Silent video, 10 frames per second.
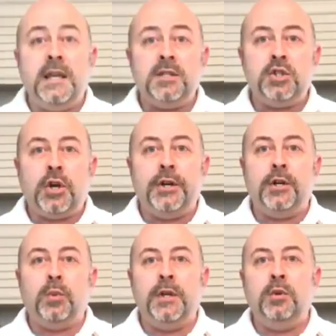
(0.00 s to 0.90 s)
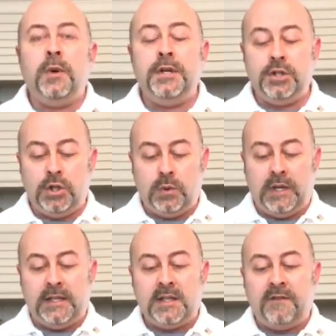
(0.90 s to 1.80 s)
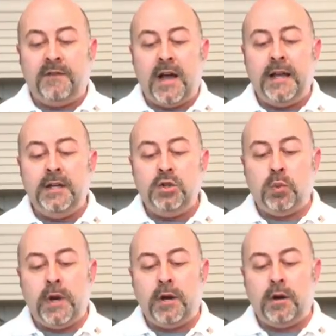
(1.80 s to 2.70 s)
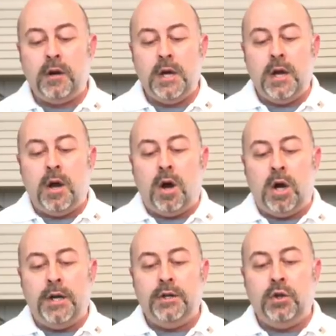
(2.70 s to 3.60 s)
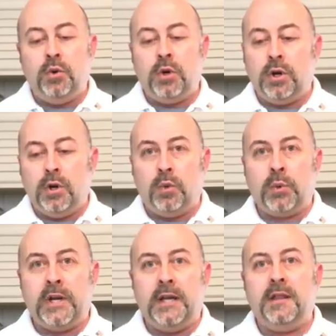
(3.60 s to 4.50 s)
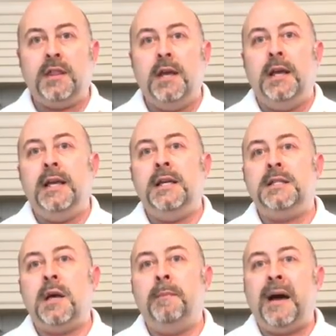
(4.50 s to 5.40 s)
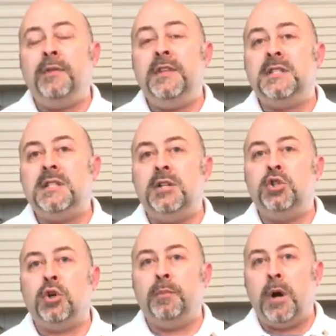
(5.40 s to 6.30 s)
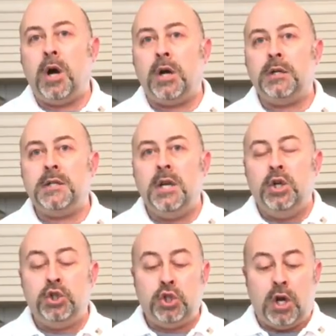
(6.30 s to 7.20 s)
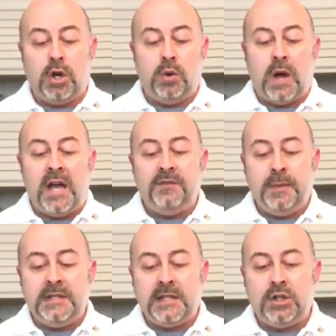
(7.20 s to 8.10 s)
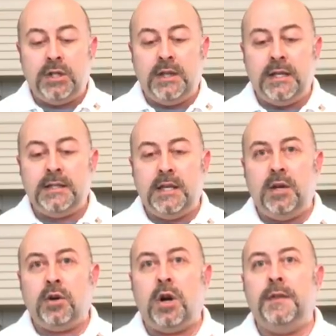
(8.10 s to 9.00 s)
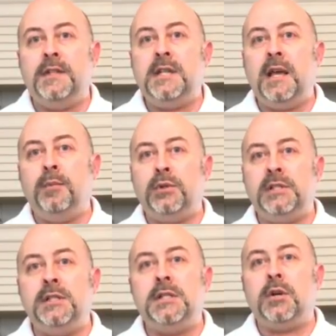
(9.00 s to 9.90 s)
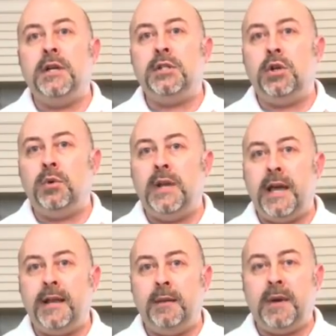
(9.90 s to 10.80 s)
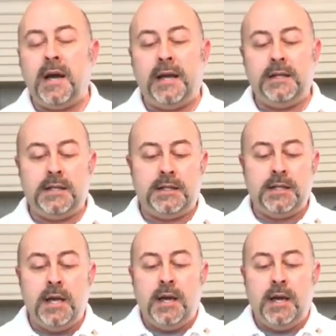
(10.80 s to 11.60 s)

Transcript: get started, what you want to do is find where on your wreath is about the center part. So I've positioned this here on the table since there is no netting behind it